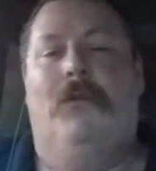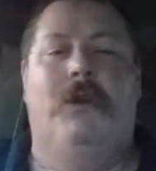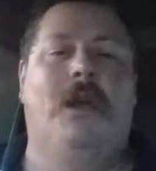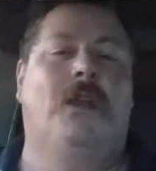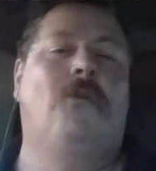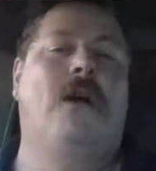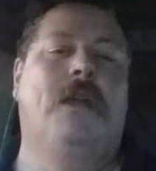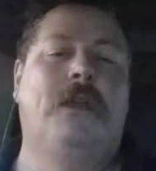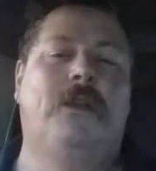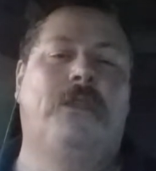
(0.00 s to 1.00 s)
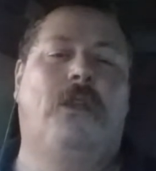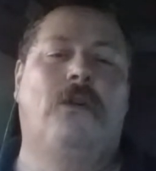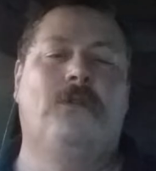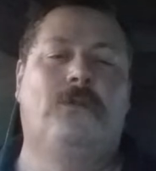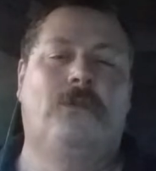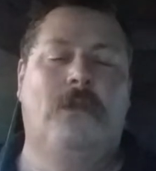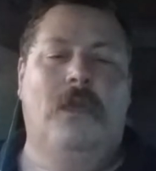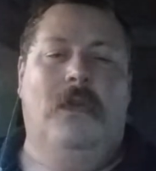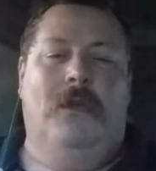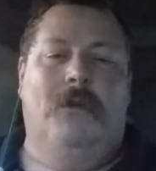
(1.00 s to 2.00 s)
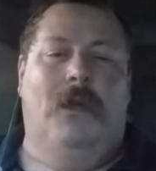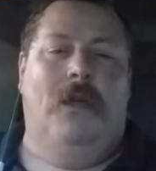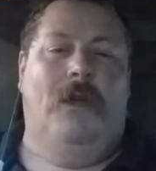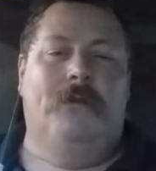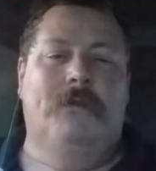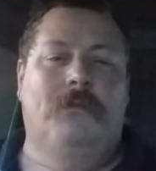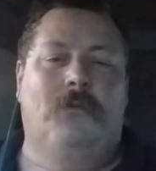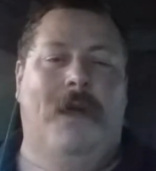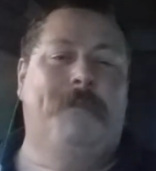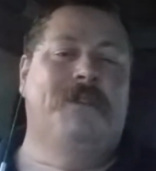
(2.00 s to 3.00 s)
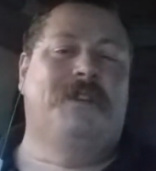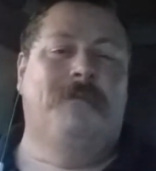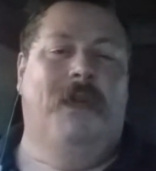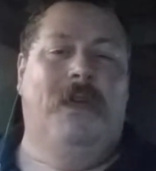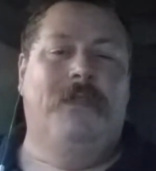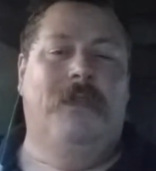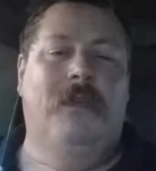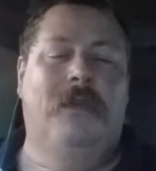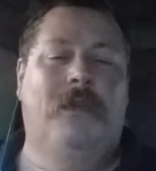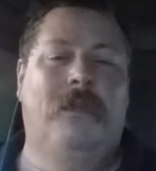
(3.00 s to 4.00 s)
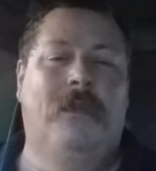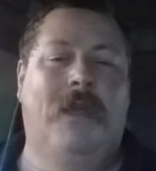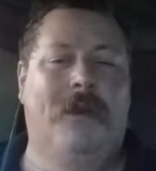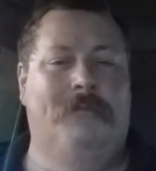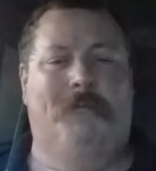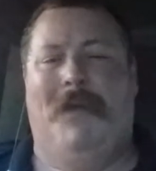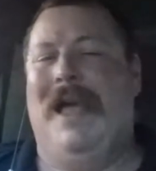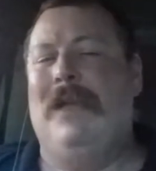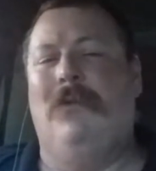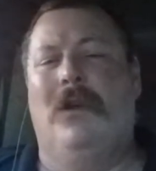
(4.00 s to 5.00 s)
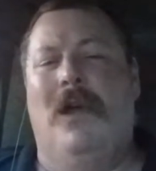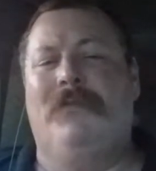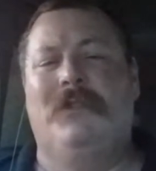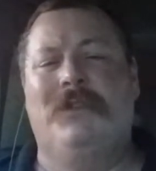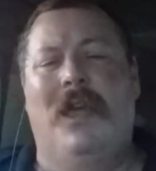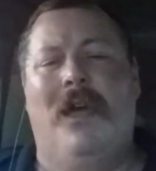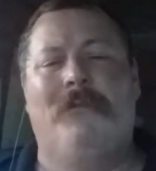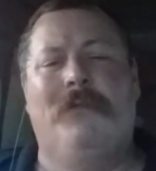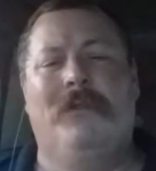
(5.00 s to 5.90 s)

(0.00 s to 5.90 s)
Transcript: Well, you're not going to walk into the local weaponsmith and buy one off the shelf.